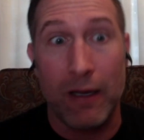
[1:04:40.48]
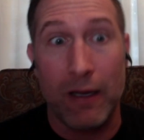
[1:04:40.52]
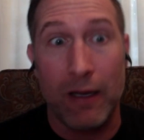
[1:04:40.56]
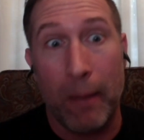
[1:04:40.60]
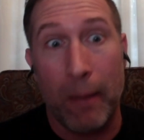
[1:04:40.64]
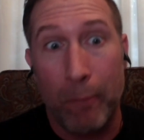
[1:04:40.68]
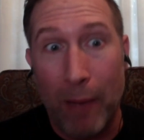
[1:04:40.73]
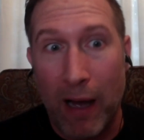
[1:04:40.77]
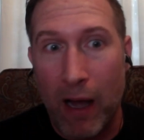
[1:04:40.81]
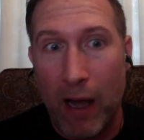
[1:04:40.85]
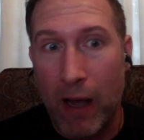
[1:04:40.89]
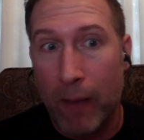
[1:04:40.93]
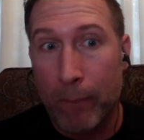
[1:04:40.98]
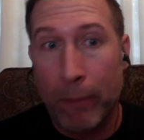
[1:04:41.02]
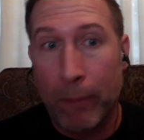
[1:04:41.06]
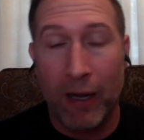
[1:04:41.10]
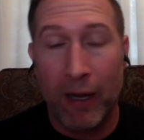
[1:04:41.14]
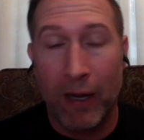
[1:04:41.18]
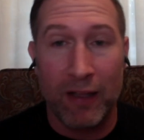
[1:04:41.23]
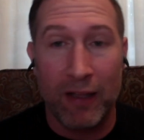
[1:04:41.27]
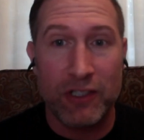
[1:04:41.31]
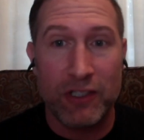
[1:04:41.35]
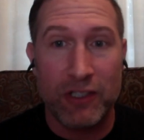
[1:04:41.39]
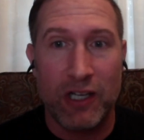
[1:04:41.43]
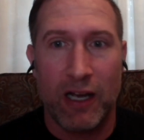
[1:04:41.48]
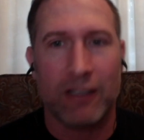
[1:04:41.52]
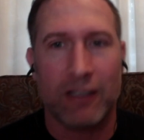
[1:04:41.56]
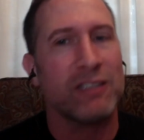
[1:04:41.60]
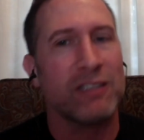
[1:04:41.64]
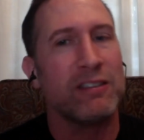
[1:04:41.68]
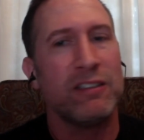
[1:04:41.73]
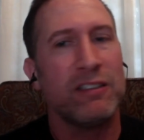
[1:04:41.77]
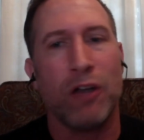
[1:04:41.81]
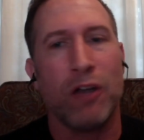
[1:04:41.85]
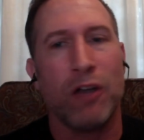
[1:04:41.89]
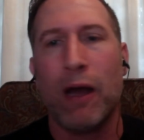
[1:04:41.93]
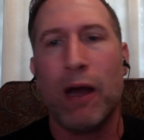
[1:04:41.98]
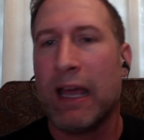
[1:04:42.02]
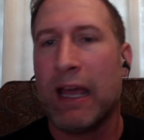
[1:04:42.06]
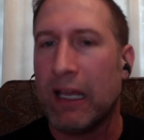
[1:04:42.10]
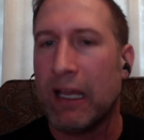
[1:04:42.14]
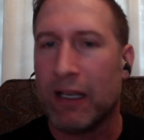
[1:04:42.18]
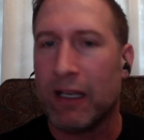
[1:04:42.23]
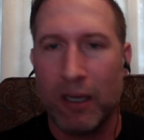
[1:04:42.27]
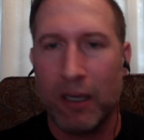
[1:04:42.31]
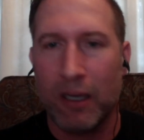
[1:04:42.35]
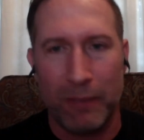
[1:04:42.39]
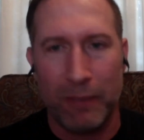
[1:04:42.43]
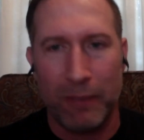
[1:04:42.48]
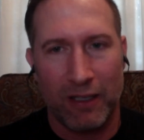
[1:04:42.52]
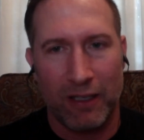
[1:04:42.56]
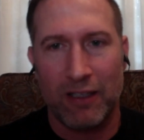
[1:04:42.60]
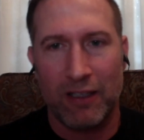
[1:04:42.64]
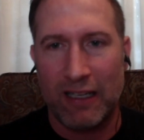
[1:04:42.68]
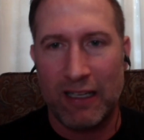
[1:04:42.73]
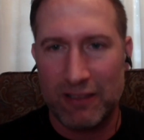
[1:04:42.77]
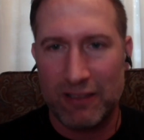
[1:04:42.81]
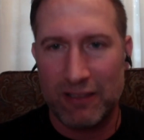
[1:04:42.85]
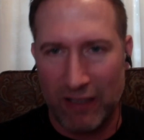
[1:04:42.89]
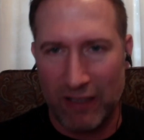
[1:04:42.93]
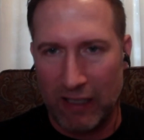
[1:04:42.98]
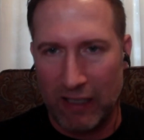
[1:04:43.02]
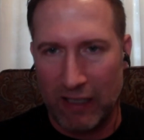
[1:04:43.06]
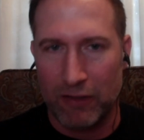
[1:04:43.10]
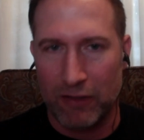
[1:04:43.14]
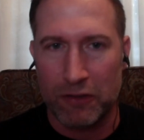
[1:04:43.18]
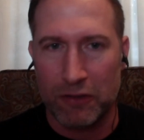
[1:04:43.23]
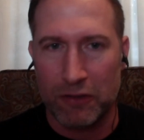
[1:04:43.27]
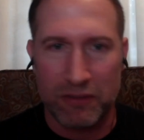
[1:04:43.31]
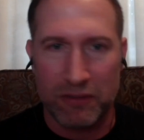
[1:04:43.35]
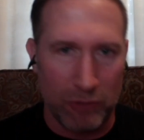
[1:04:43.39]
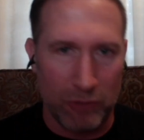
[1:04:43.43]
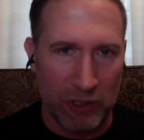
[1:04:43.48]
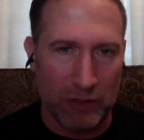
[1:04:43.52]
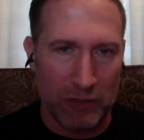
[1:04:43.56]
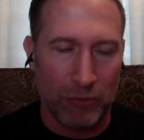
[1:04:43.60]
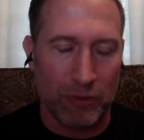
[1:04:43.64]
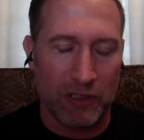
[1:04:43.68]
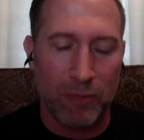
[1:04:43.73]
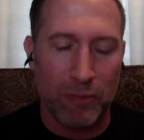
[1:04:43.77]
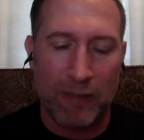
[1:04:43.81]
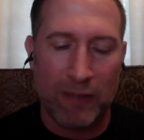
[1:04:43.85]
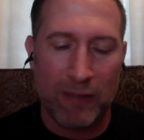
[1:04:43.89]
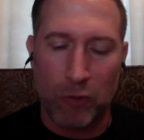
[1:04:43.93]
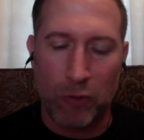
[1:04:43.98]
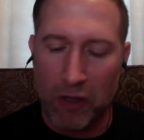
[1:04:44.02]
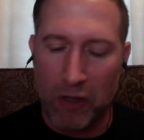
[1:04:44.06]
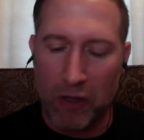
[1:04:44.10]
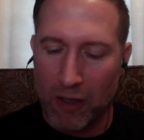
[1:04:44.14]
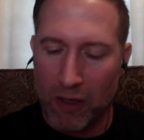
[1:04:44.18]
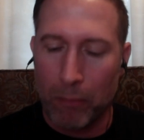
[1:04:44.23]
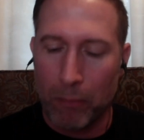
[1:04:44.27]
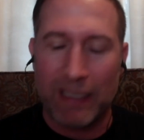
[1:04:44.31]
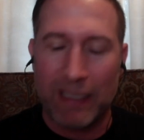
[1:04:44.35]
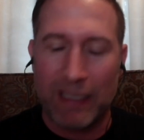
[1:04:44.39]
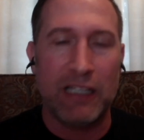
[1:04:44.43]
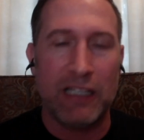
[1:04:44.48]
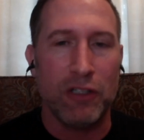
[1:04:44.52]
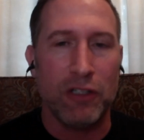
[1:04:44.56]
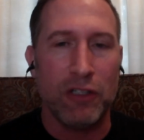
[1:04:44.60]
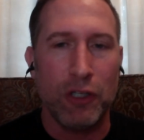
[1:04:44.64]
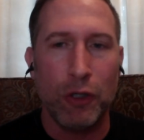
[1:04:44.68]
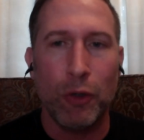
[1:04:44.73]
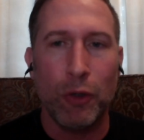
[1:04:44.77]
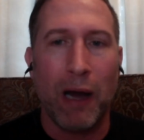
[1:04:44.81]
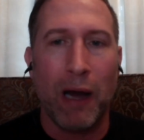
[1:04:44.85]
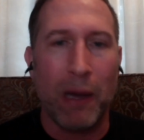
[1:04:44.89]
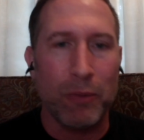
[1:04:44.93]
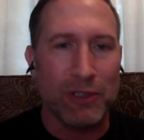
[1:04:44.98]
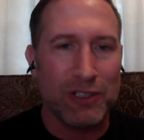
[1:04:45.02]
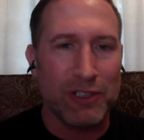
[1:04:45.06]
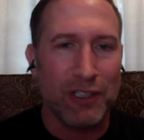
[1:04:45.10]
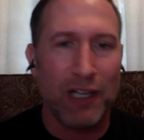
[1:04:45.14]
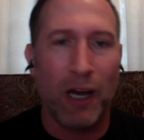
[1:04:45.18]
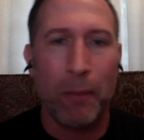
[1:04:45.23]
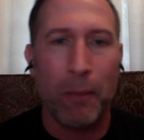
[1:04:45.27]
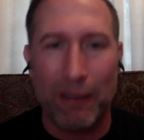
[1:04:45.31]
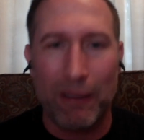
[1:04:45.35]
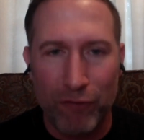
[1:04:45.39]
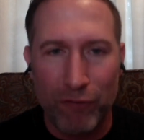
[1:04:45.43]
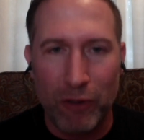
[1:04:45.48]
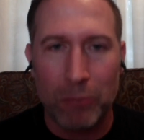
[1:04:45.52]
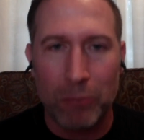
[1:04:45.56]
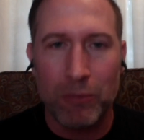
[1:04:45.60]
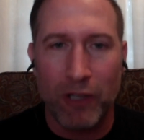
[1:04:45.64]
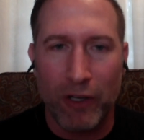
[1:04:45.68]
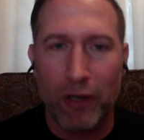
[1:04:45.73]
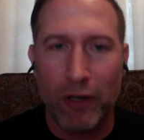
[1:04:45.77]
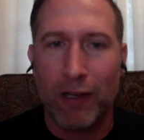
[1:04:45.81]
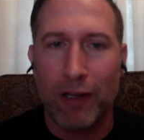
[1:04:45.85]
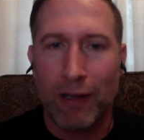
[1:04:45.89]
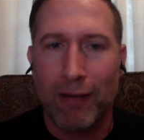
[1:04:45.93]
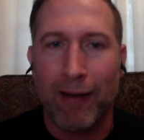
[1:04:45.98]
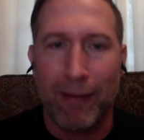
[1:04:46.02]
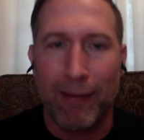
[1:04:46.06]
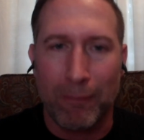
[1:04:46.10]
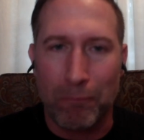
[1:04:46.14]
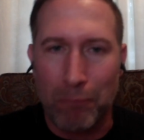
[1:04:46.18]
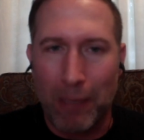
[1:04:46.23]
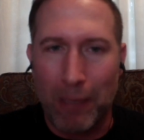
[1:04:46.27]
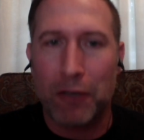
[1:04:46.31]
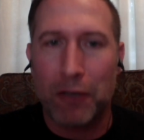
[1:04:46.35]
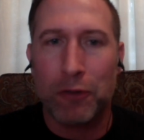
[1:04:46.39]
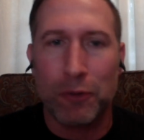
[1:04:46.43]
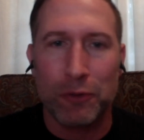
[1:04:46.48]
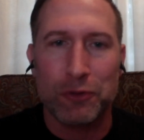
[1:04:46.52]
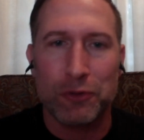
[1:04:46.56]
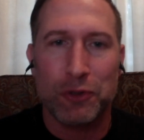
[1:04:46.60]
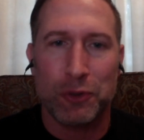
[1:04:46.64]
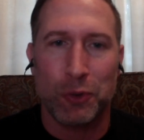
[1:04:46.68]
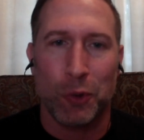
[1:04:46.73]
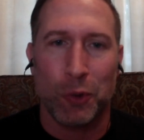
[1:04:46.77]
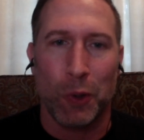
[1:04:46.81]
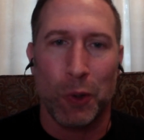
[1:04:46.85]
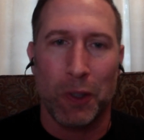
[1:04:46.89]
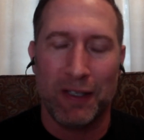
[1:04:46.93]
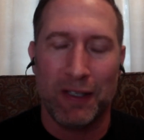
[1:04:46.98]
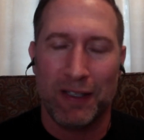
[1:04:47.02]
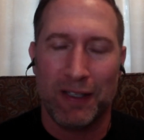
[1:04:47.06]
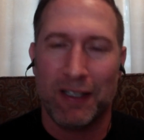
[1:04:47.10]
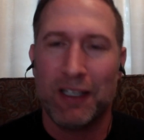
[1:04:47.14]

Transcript: I apologize, because, you know, I hate coming to class late. You know, it's disrespectful. But he knew I was coming from literally like medical school.